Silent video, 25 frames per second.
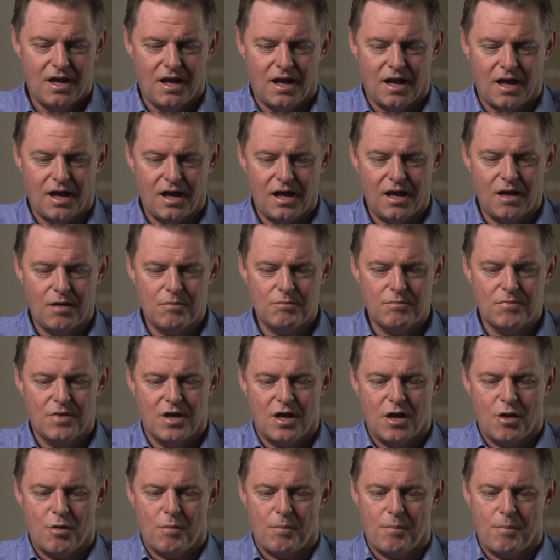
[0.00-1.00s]

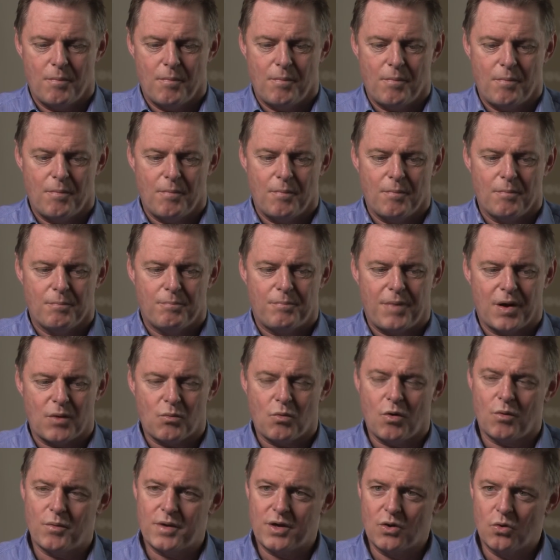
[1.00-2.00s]
But
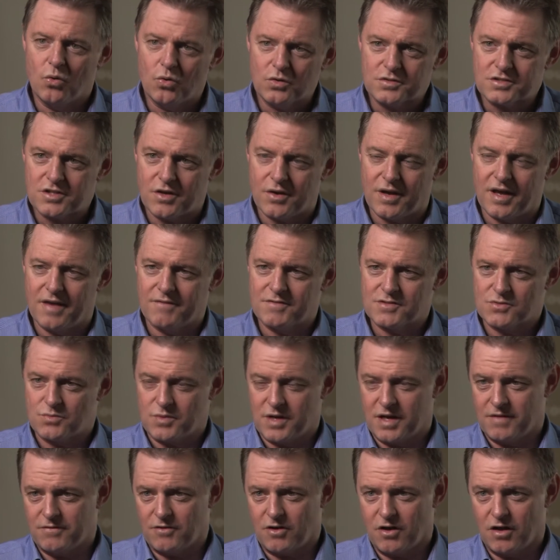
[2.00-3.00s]
what we also have is
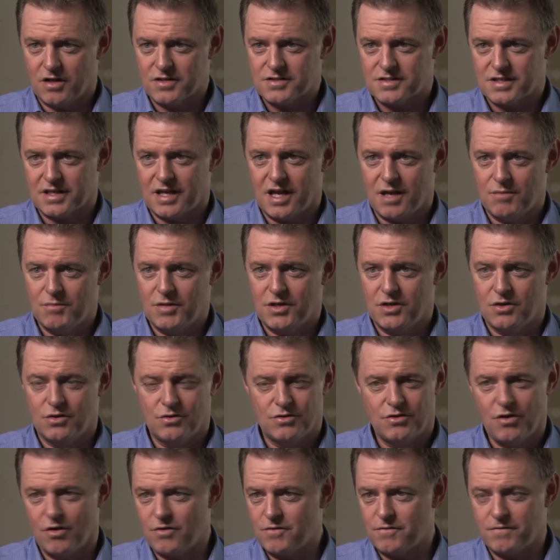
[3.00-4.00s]
we have clients that come in who
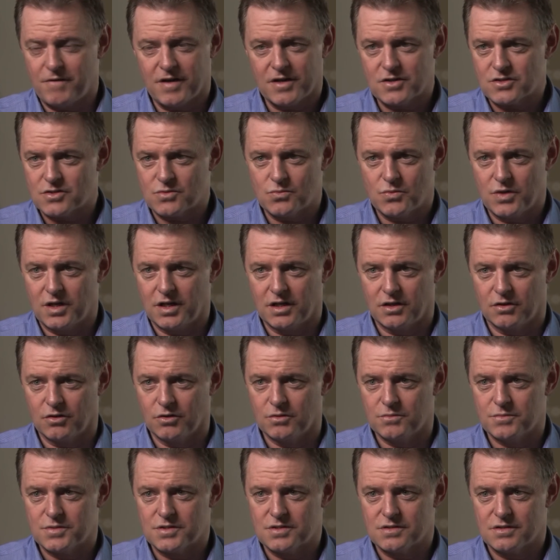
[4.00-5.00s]
don't function well in
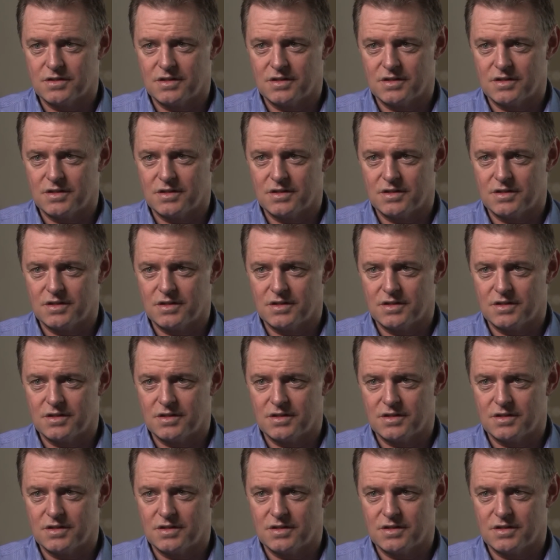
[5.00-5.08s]
groups,